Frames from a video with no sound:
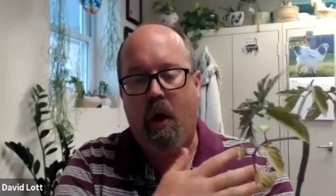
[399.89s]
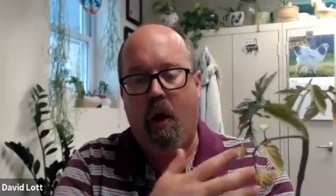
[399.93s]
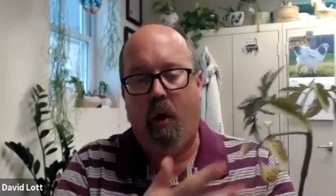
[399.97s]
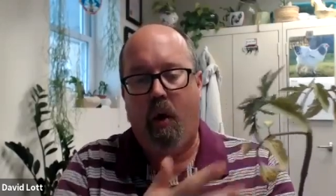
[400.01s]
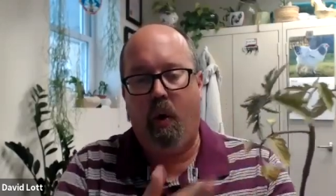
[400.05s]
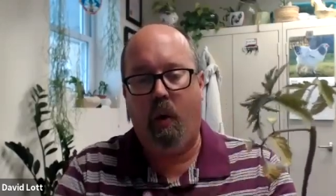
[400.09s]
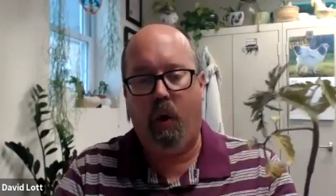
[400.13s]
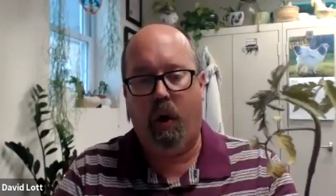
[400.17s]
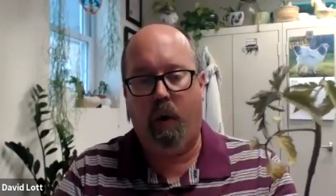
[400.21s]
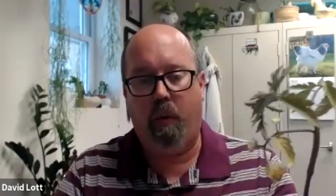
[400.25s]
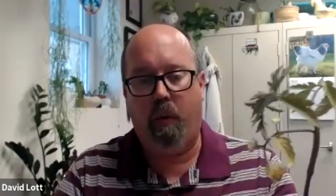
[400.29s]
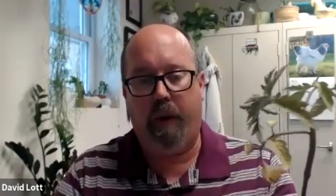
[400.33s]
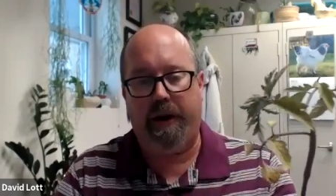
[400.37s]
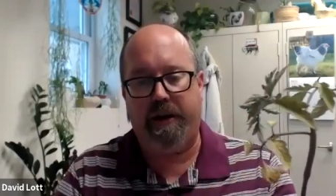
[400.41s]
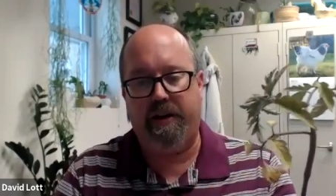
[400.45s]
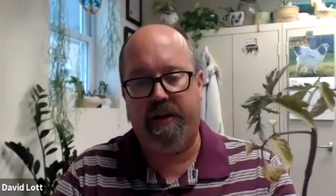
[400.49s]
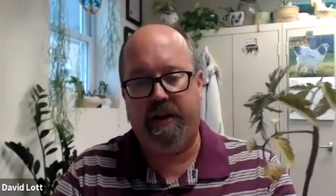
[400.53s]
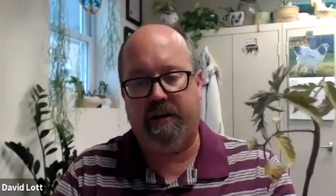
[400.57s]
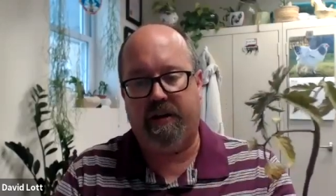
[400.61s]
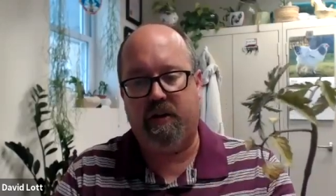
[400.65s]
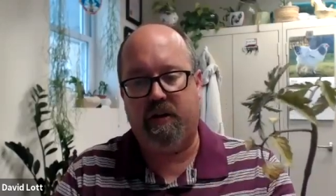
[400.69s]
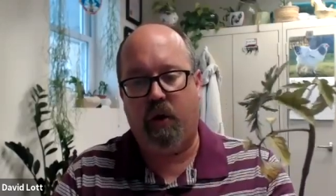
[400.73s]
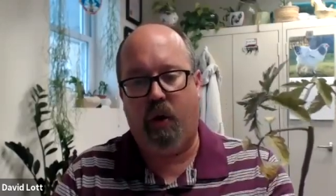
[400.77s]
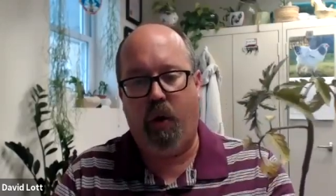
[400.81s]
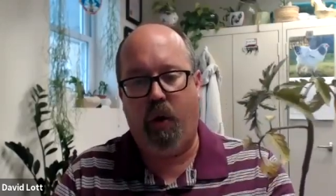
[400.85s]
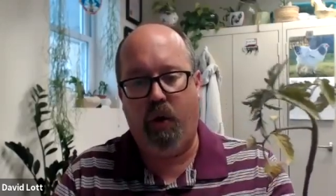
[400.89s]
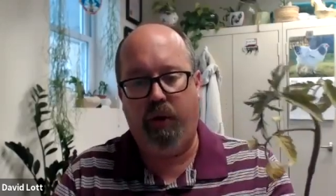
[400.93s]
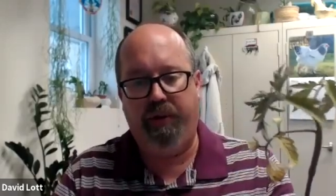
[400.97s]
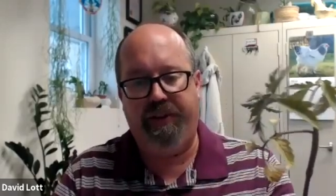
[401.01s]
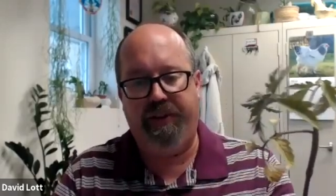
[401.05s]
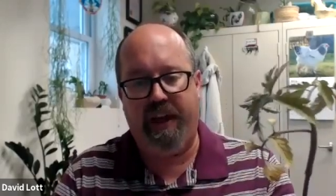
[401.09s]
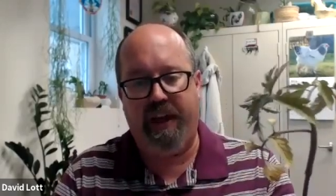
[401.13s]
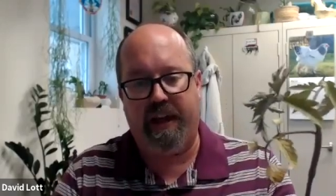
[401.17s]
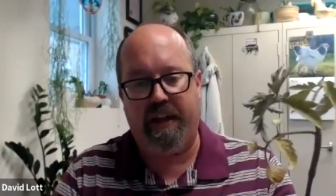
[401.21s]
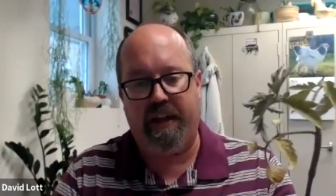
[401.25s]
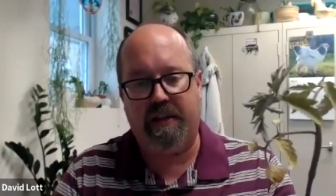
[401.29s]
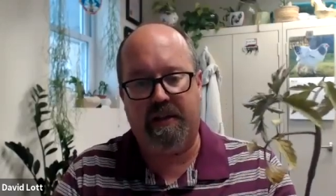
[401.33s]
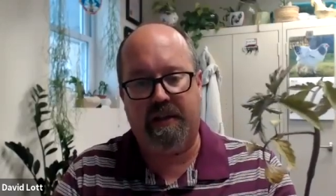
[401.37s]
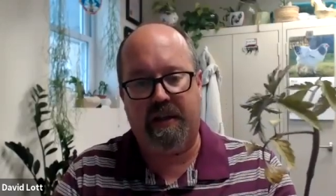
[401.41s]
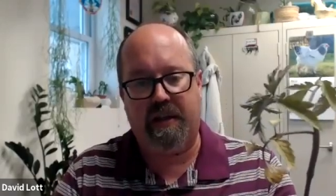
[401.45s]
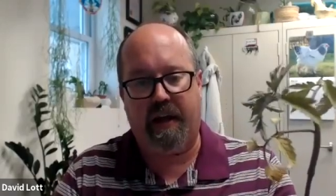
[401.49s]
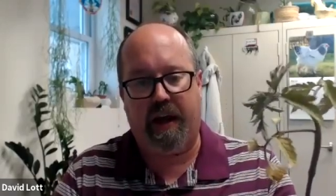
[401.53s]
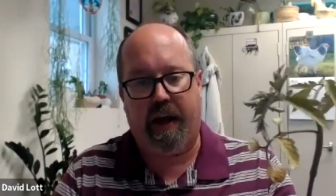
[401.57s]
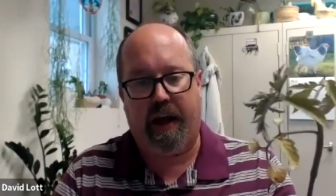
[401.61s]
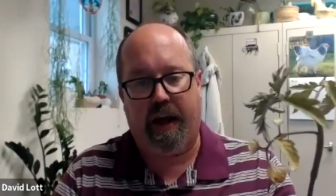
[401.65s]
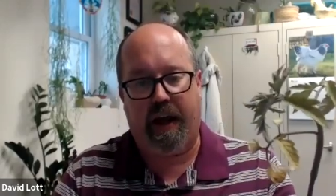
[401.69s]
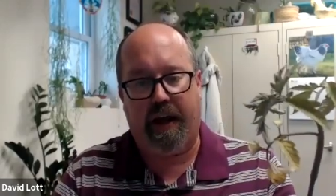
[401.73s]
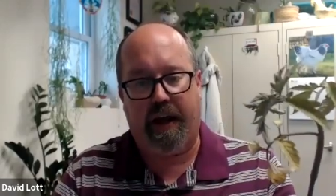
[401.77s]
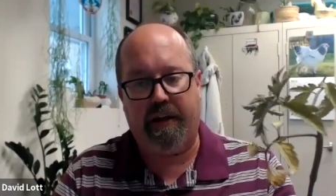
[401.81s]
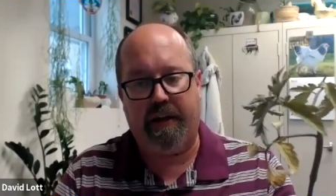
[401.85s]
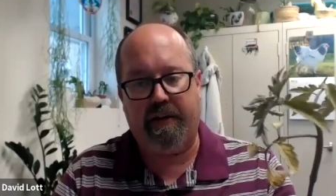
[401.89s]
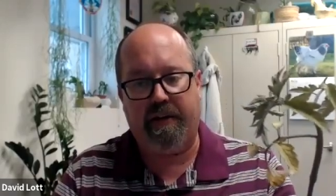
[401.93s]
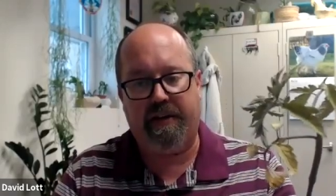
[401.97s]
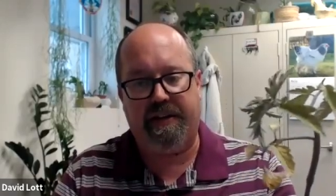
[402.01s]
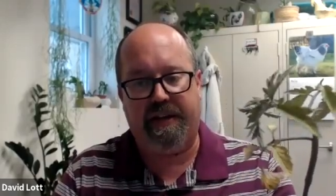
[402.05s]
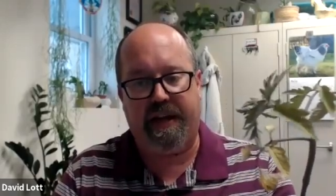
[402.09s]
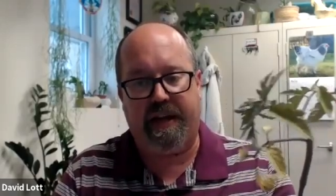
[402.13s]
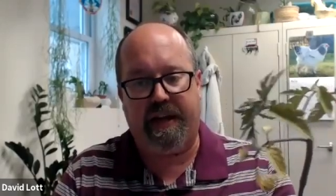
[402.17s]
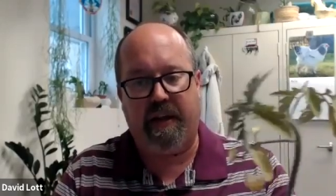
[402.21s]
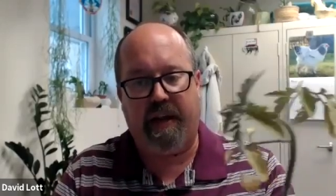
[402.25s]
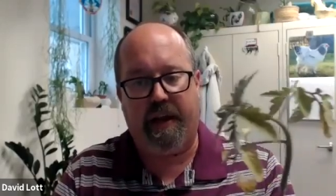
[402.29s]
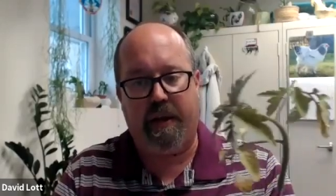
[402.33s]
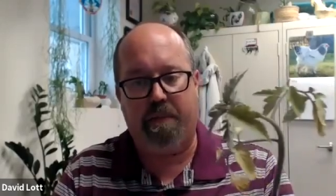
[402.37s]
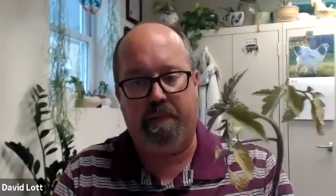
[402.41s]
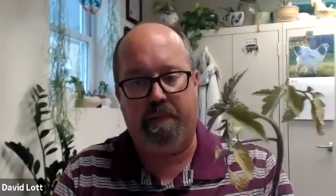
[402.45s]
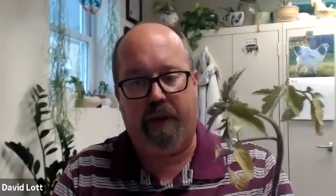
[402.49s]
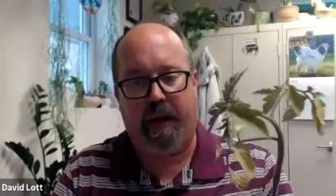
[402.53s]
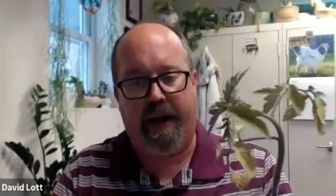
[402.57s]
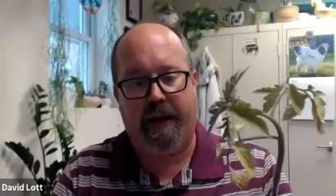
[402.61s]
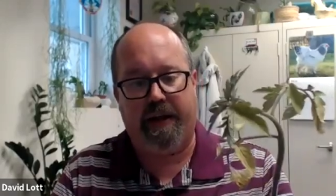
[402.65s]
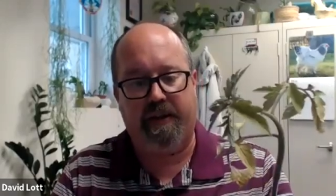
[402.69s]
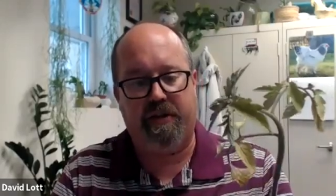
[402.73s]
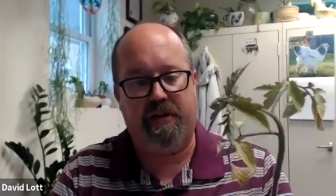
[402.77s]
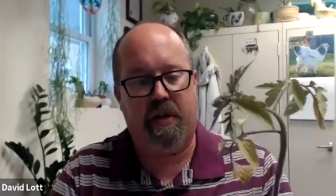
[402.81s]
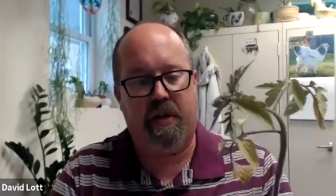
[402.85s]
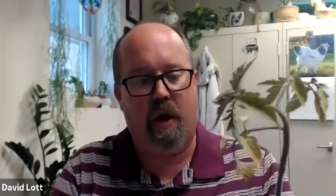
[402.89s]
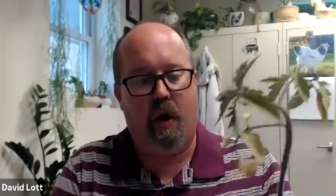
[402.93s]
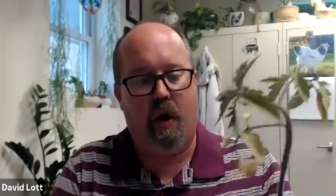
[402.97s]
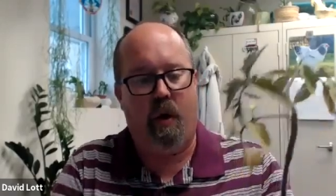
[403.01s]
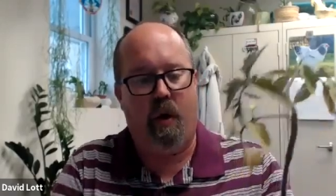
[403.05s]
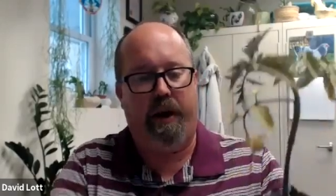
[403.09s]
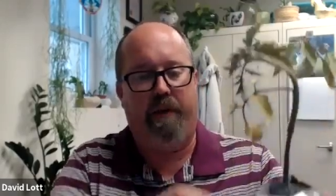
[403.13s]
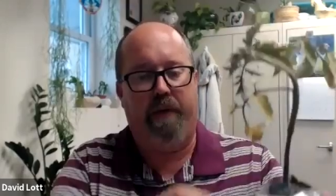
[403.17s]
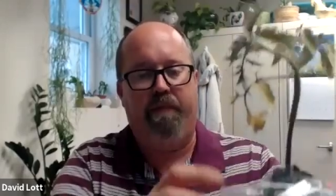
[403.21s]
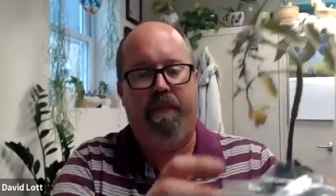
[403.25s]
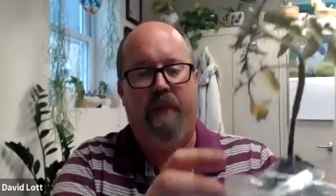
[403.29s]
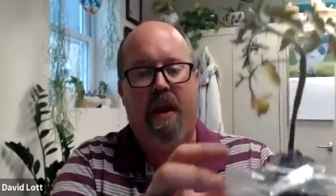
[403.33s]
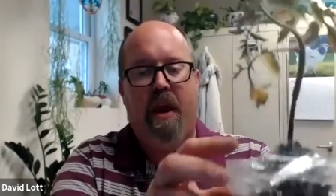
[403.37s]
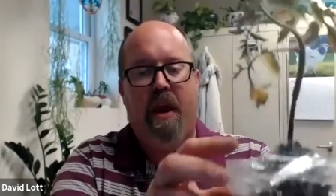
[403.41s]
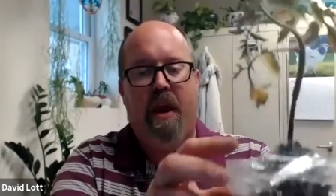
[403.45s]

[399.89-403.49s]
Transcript: or we just hold these seedling plants going.